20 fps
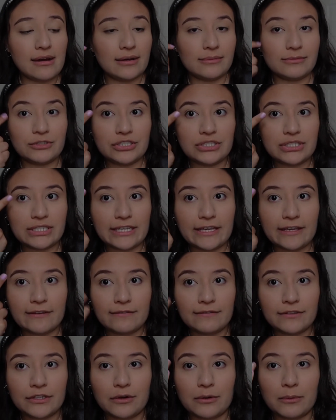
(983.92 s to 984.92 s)
just to
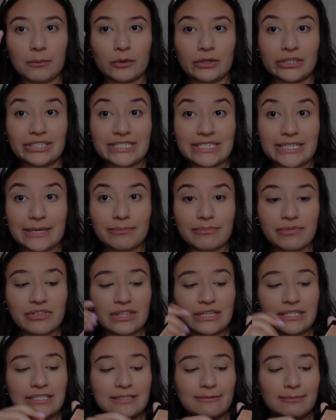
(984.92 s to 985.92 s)
give, you know, more depth
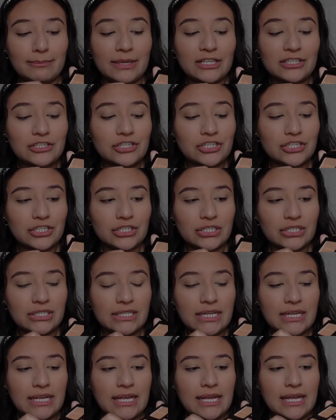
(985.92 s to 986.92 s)
and dimension.
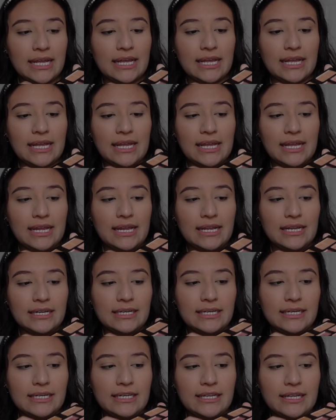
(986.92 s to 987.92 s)

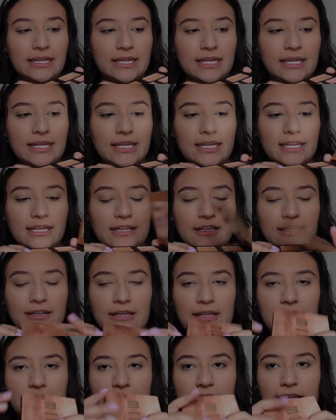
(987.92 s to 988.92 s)
And
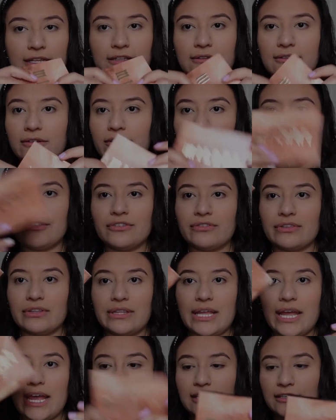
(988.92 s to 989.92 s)
then other than
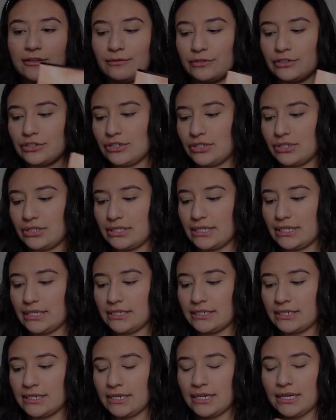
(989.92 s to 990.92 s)
that, you would just
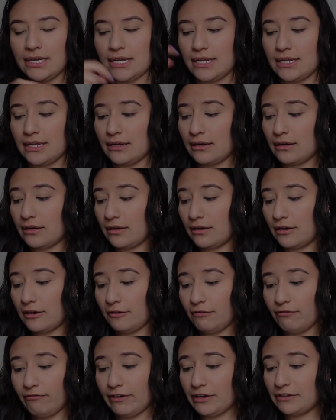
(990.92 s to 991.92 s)
need a
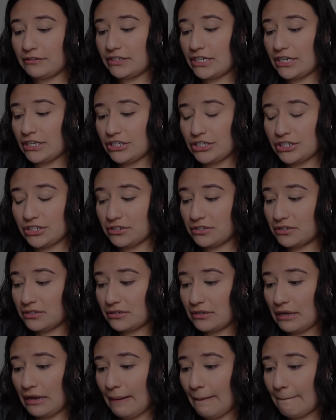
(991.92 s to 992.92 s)

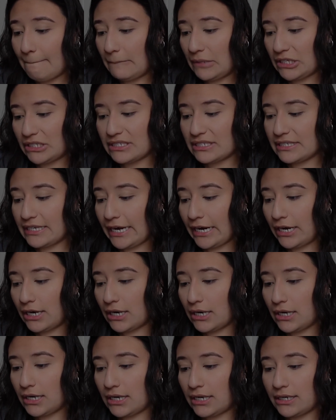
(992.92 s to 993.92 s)
foundation,
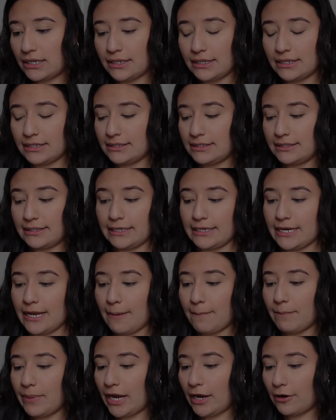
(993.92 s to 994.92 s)
mascara, a
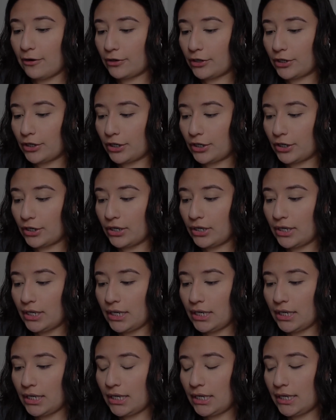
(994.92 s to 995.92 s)
setting powder,
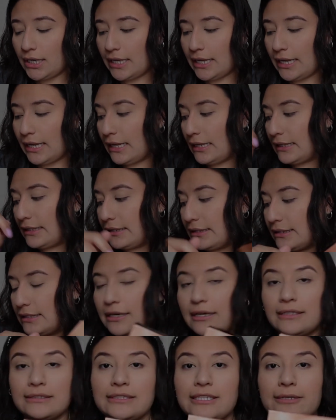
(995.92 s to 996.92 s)
and
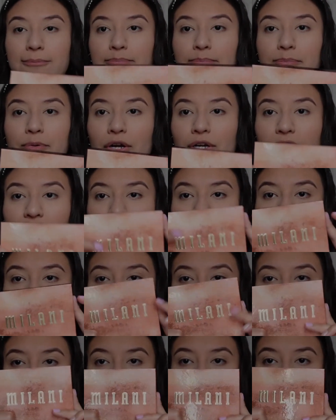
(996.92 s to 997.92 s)
a lip product,
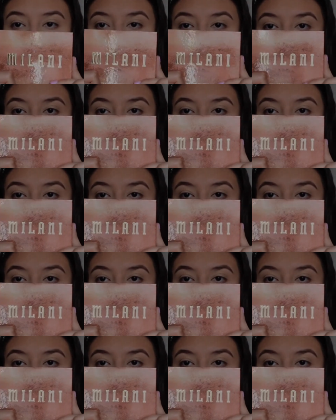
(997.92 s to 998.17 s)
and